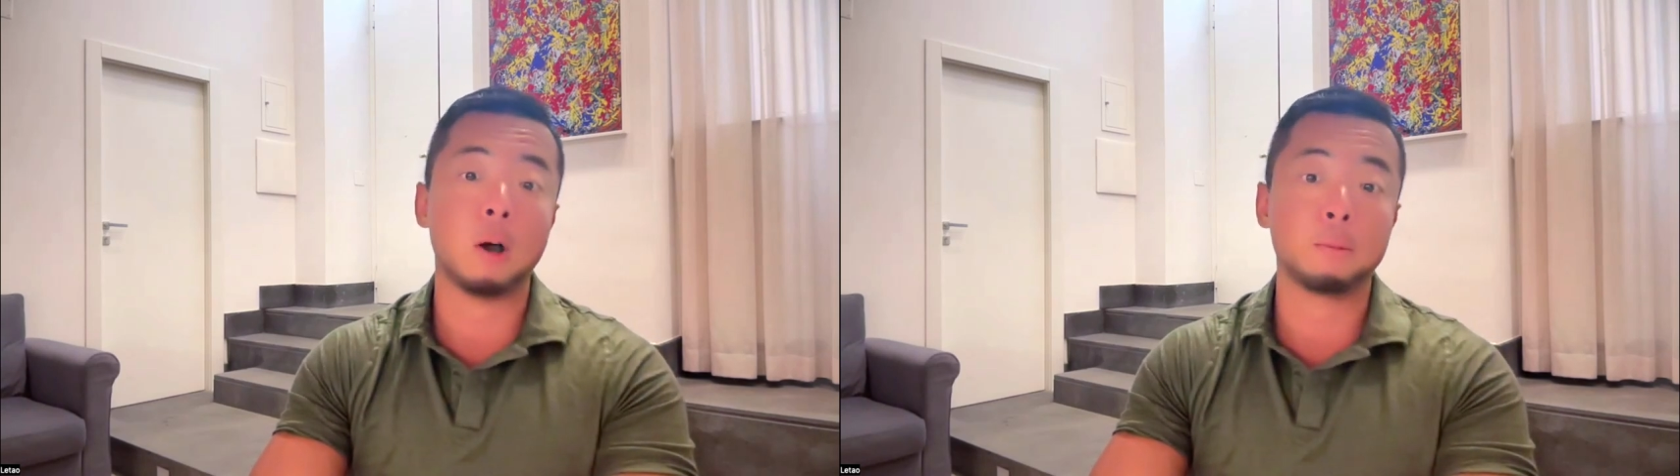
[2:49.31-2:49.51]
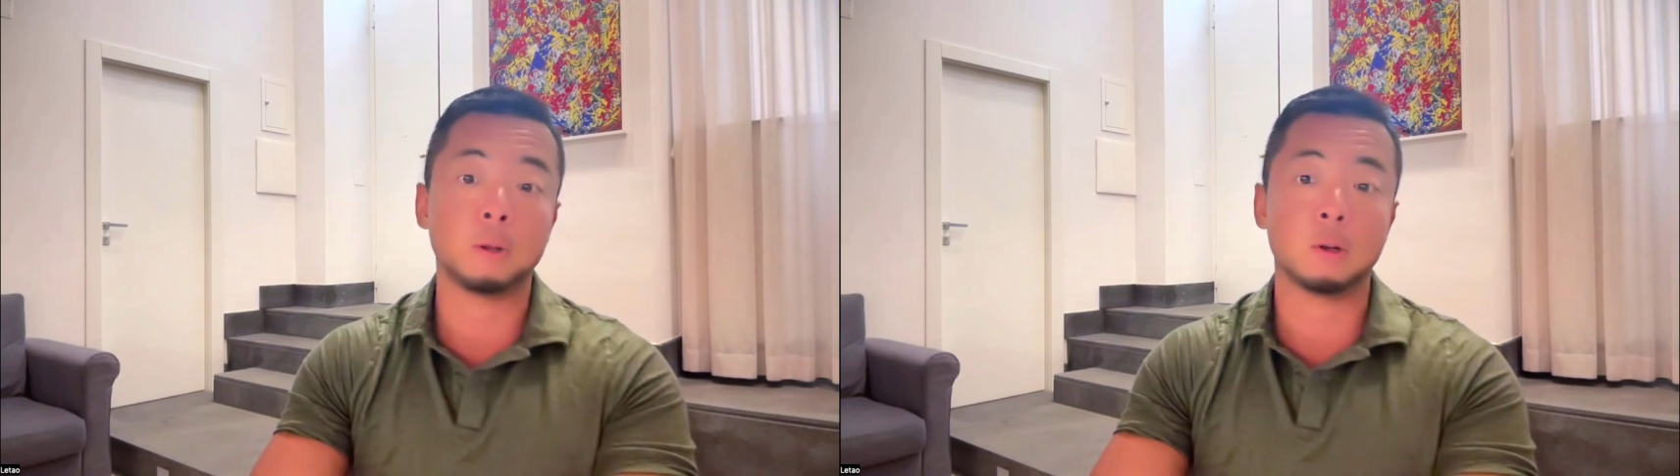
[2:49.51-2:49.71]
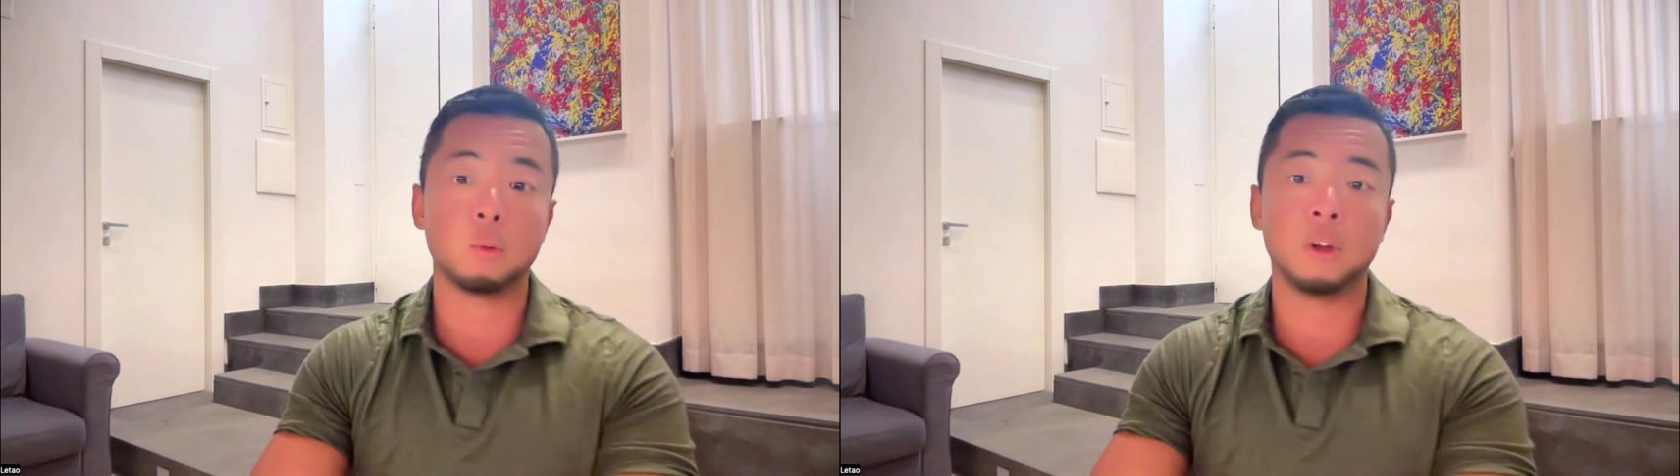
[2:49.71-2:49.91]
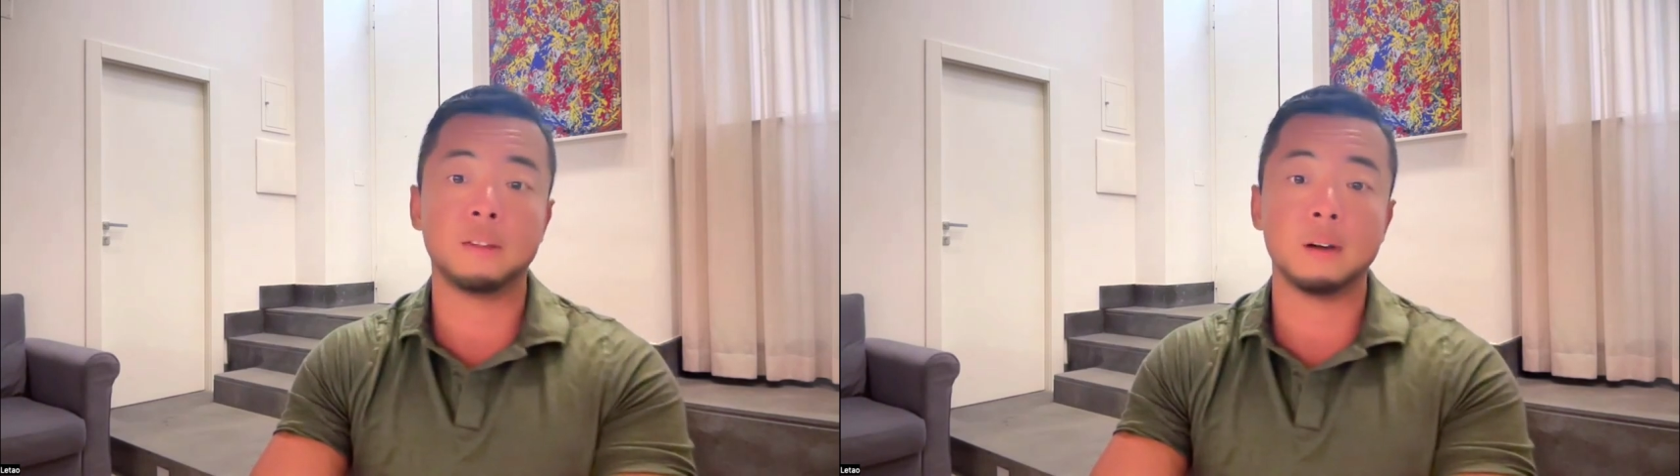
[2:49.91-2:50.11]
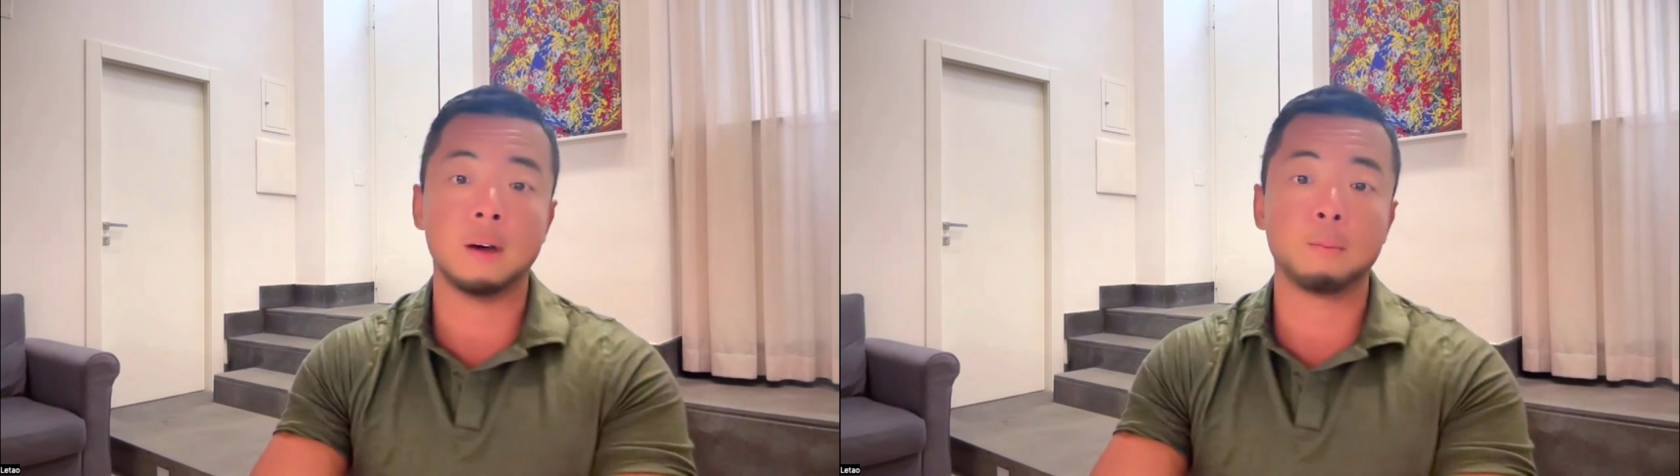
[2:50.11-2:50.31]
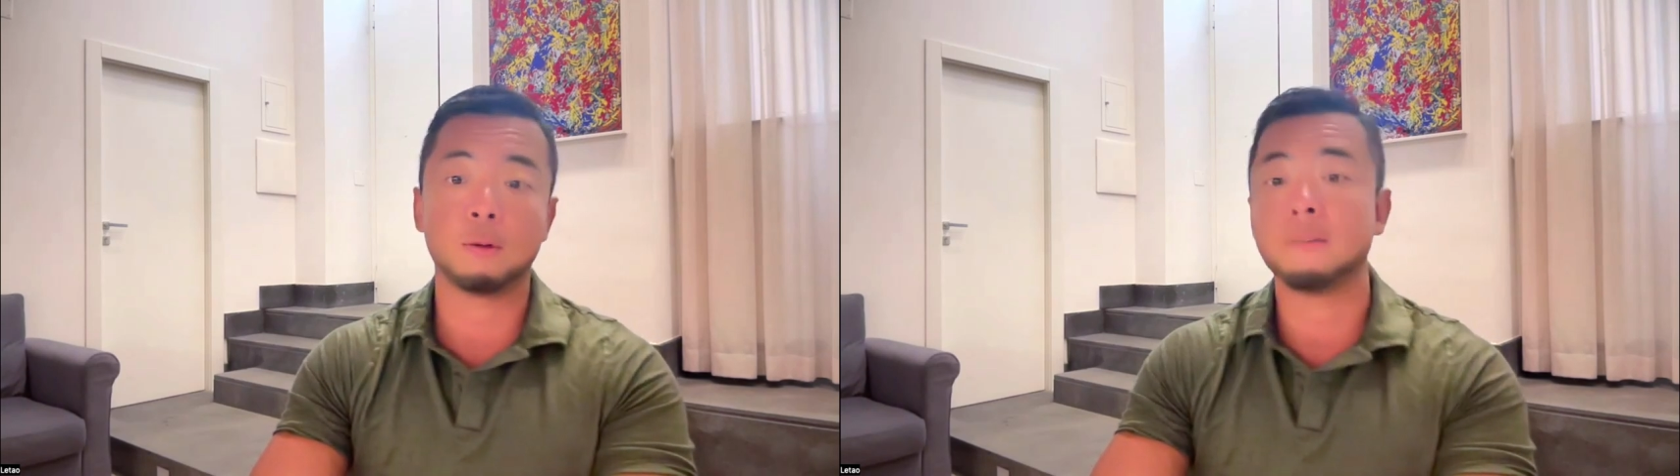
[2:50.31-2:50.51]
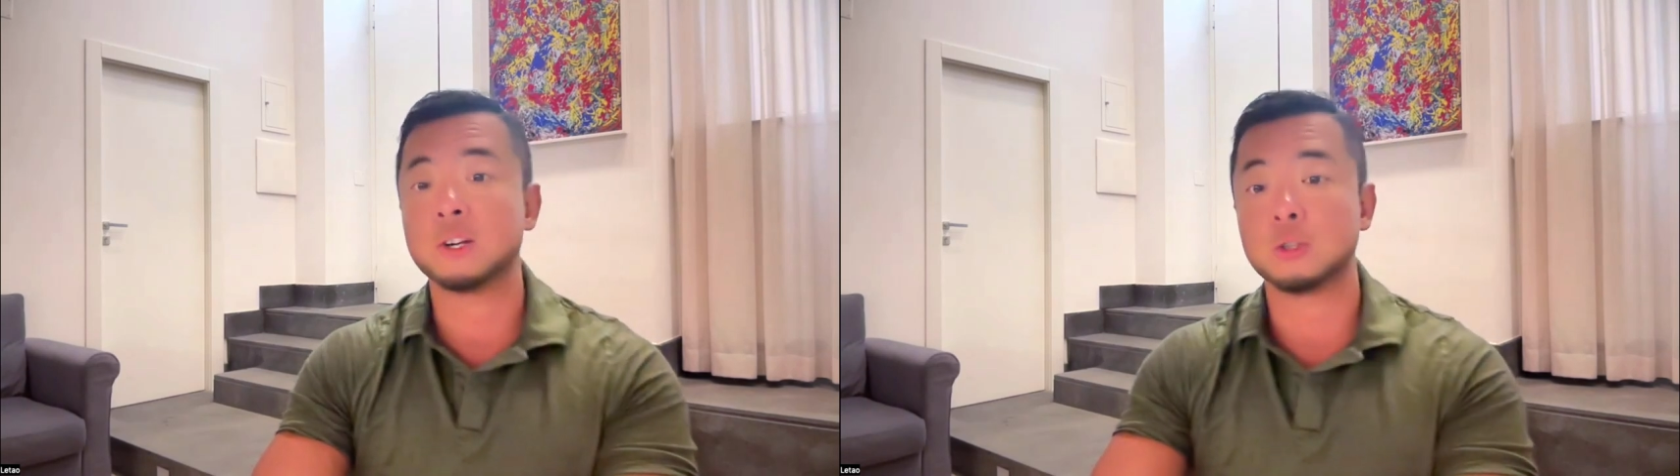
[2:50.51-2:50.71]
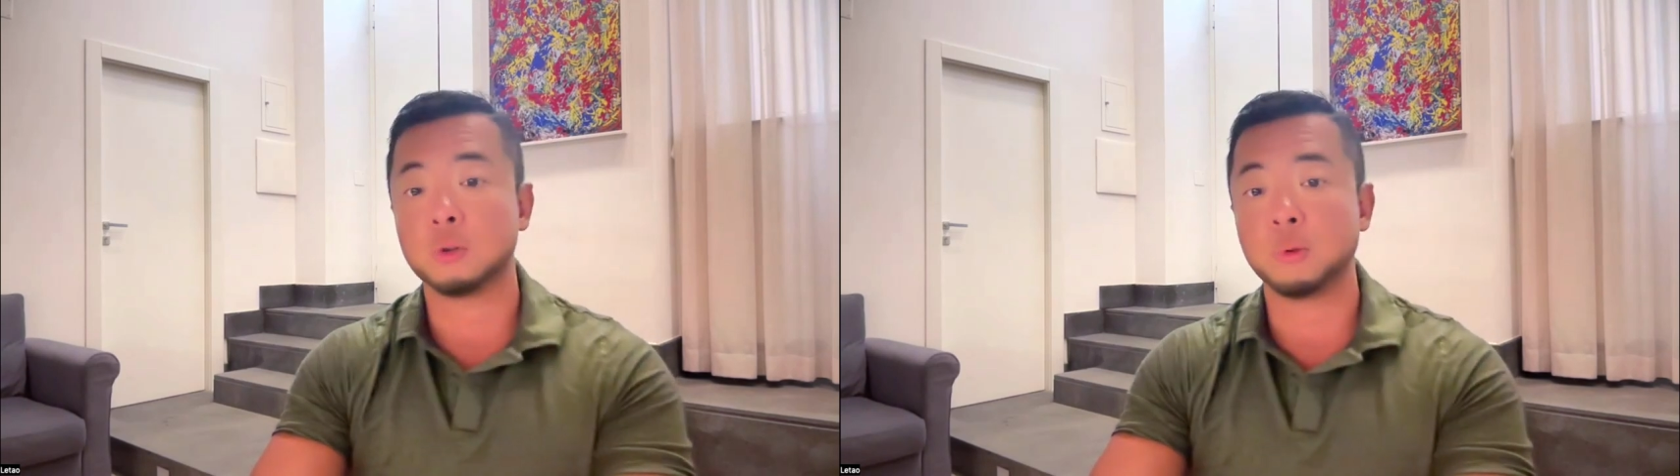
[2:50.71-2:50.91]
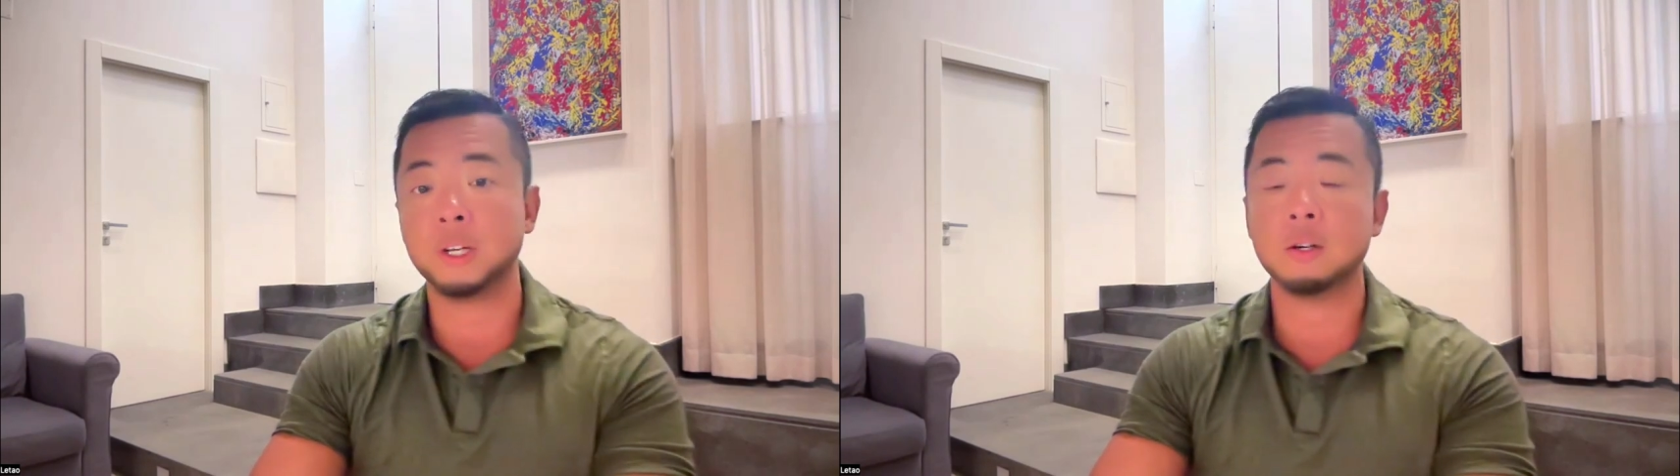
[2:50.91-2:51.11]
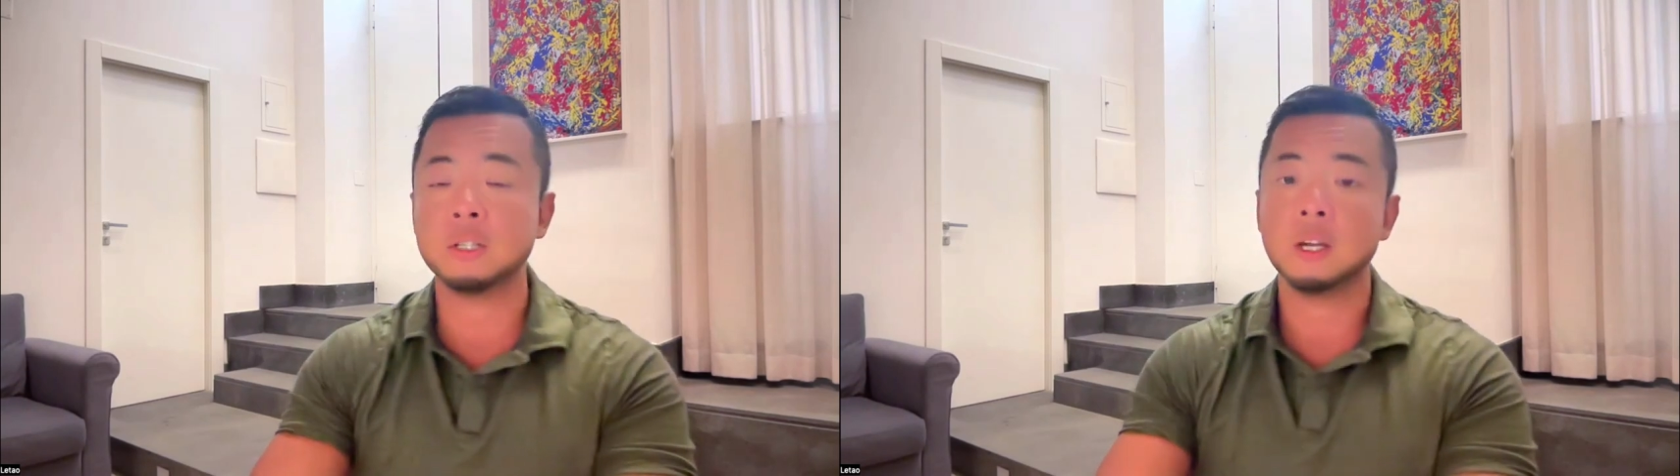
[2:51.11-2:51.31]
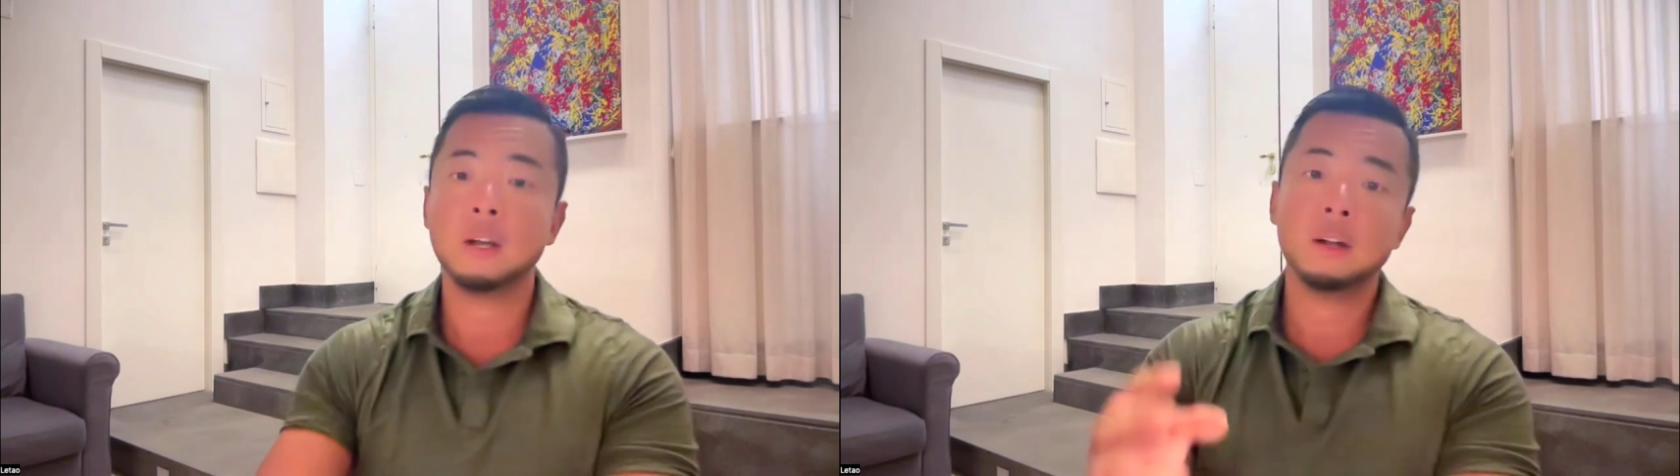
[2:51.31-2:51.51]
popular with professional readers,